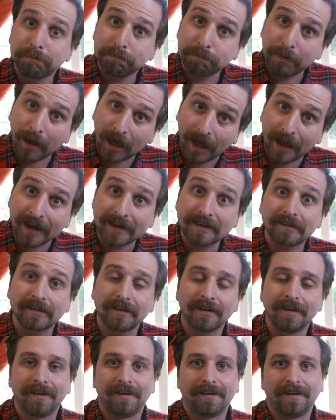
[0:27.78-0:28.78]
But
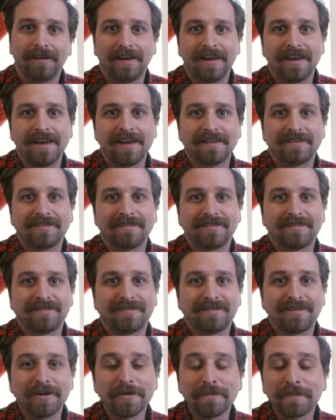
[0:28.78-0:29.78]
it's
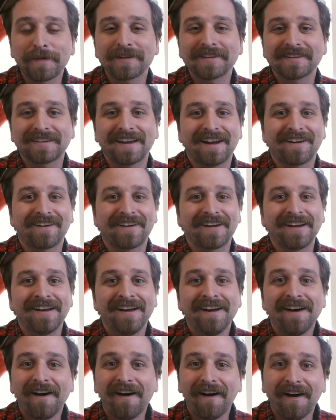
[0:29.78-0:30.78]
super
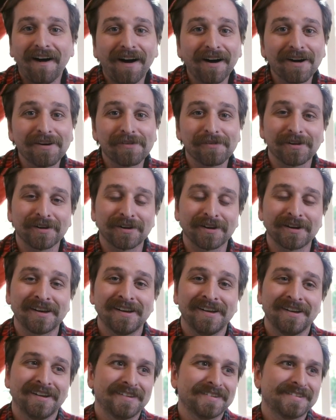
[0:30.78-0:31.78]
scary,
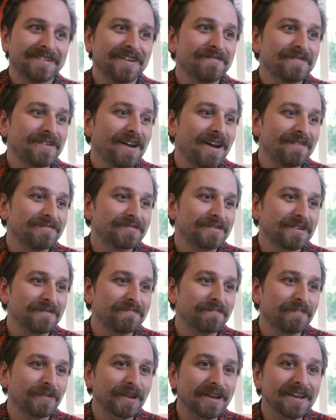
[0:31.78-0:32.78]
awkward, sometimes
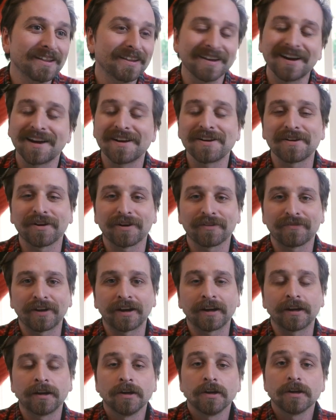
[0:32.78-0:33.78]
completely
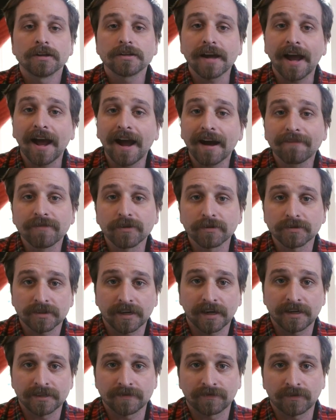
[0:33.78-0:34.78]
unnerving to have those
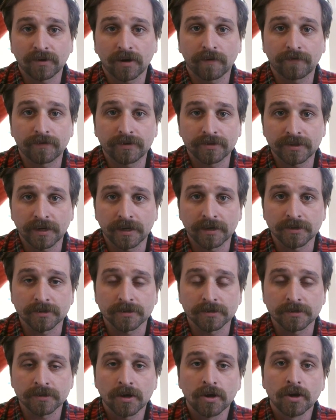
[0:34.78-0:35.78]
kinds of
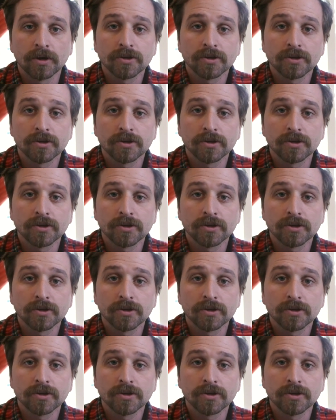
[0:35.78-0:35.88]
conversations.